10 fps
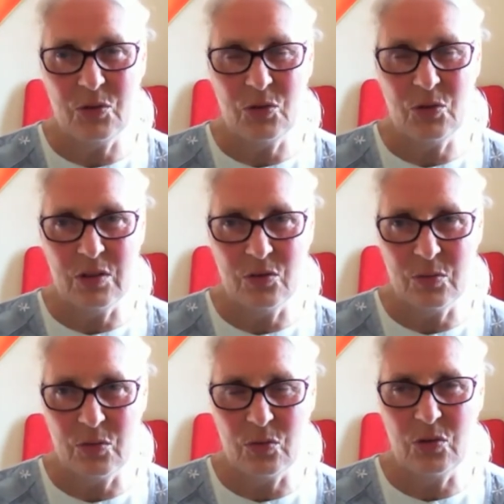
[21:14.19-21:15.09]
You're generous
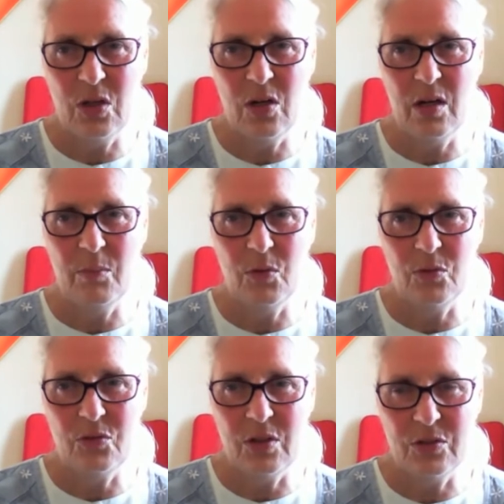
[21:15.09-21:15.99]
with your time.
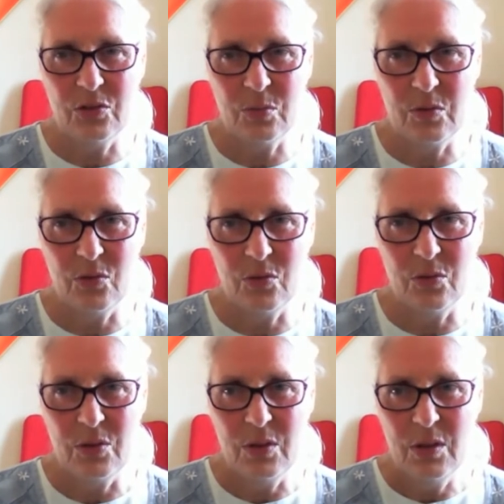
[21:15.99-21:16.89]
You're generous with your